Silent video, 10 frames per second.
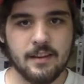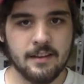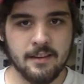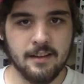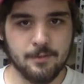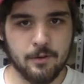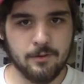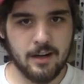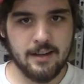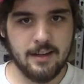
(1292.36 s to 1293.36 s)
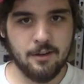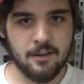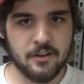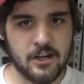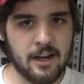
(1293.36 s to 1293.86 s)
This one right here, the
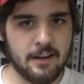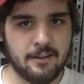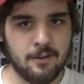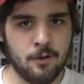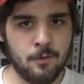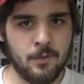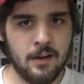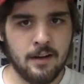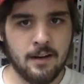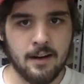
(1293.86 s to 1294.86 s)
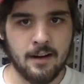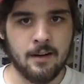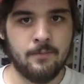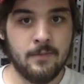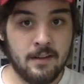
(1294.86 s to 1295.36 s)
Gi2,
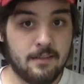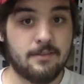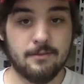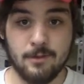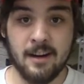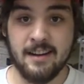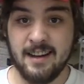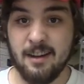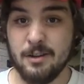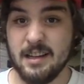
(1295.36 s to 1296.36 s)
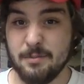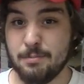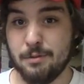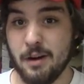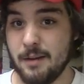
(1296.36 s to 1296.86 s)
right now is
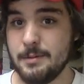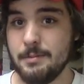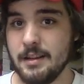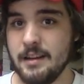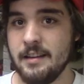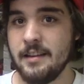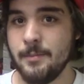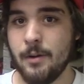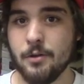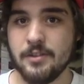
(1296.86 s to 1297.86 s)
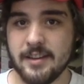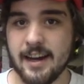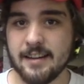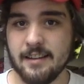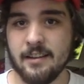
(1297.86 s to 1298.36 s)
probably the most
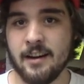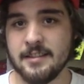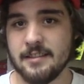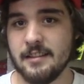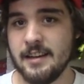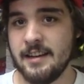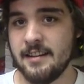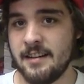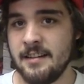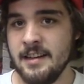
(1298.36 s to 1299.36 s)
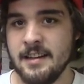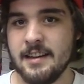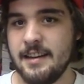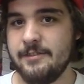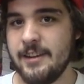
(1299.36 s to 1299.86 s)
technologically
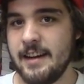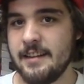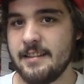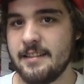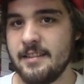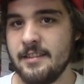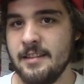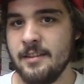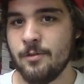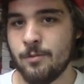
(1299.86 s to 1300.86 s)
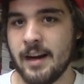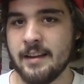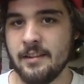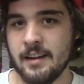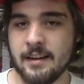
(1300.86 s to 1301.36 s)
advanced
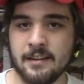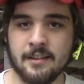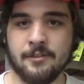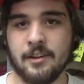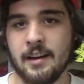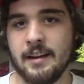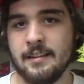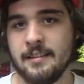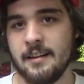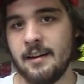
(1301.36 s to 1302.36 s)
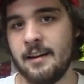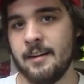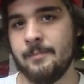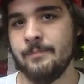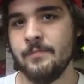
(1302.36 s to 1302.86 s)
regulated device
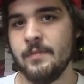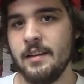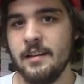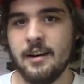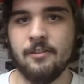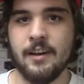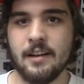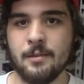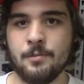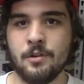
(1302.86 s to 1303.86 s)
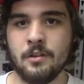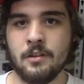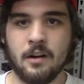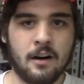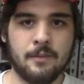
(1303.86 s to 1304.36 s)

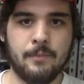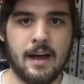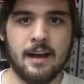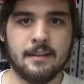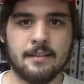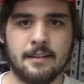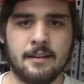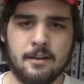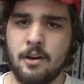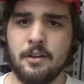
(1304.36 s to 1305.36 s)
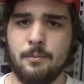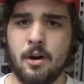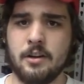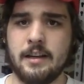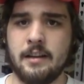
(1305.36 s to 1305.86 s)
available en masse on the
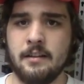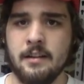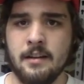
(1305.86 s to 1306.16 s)
market.